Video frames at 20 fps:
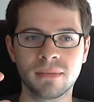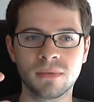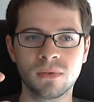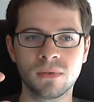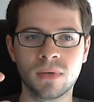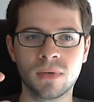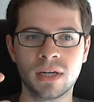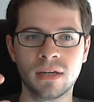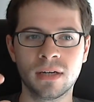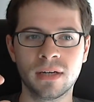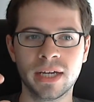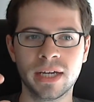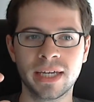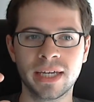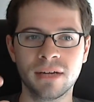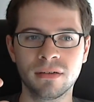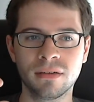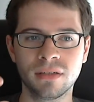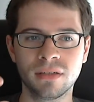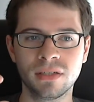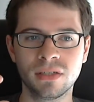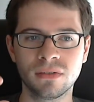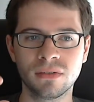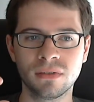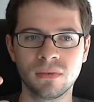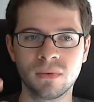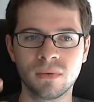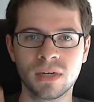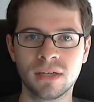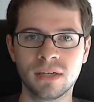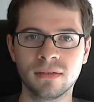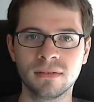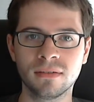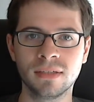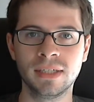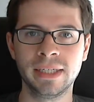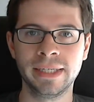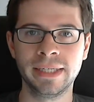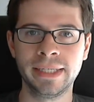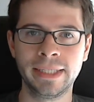But while I can't really do it while,
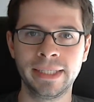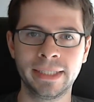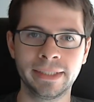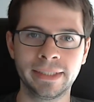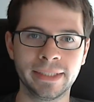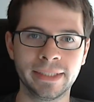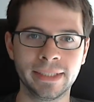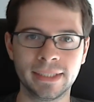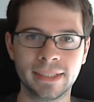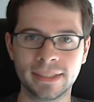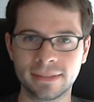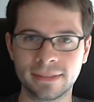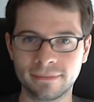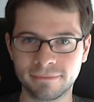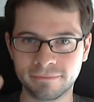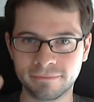like,